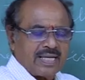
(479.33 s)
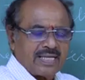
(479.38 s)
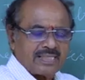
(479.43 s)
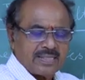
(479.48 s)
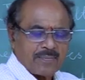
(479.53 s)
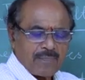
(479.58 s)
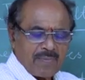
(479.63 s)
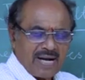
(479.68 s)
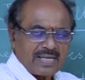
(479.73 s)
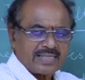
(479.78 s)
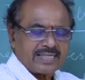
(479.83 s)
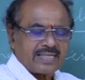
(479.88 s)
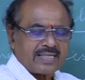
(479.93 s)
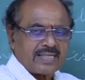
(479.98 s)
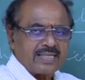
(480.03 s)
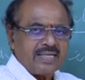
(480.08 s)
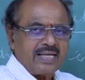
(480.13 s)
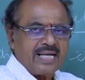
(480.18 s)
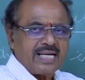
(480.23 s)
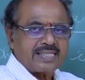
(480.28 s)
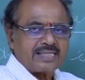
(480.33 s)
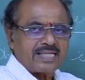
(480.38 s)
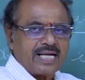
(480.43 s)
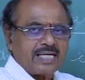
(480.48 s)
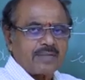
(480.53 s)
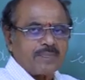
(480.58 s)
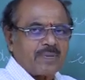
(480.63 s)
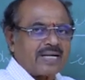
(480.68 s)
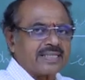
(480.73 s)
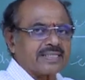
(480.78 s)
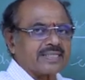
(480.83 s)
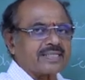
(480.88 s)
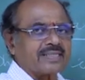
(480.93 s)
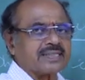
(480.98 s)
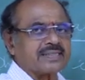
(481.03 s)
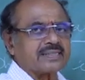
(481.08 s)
As a particle, and that particle